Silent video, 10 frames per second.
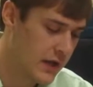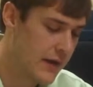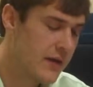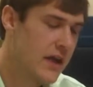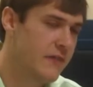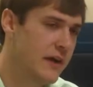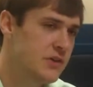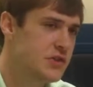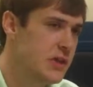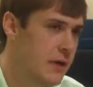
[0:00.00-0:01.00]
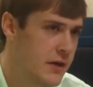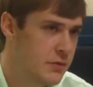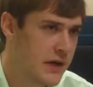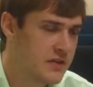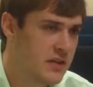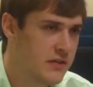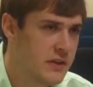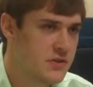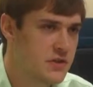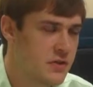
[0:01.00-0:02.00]
Okay. If I can show you how
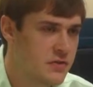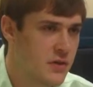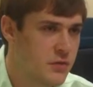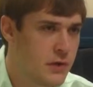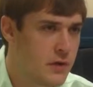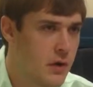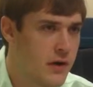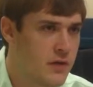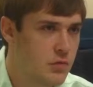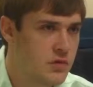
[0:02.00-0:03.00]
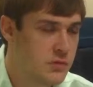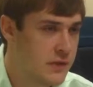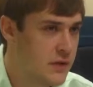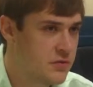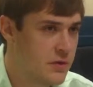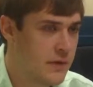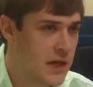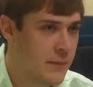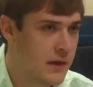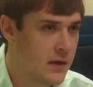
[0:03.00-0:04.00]
DirecTV ensures those 3 qualities, would you be interested in
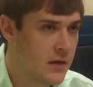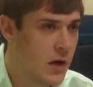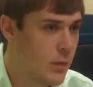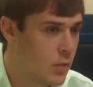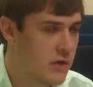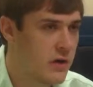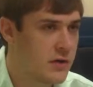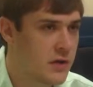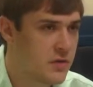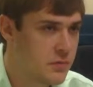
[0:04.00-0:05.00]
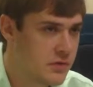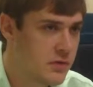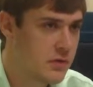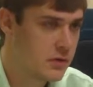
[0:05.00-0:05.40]
becoming one of our new customers?